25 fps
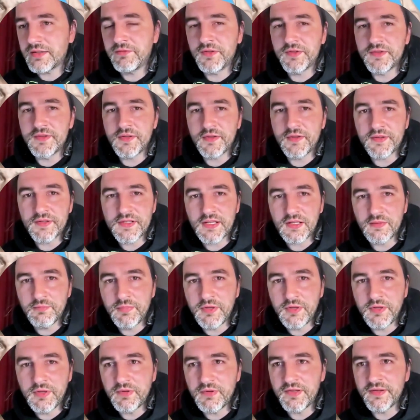If you don't tell
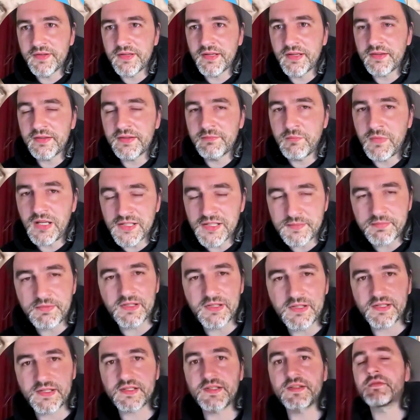people that
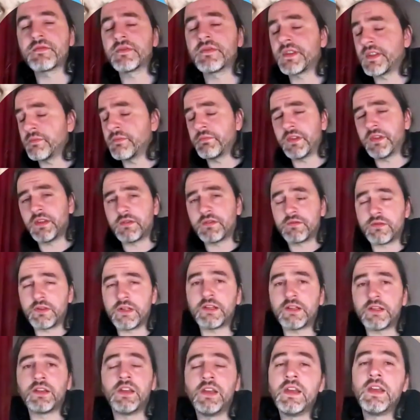multiple answers can be
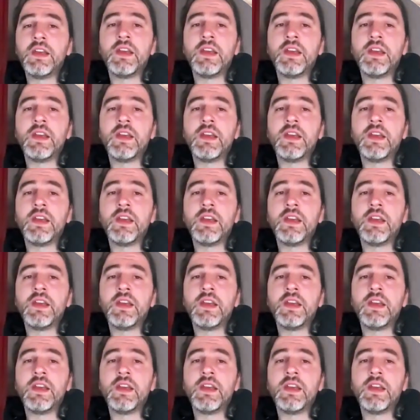correct,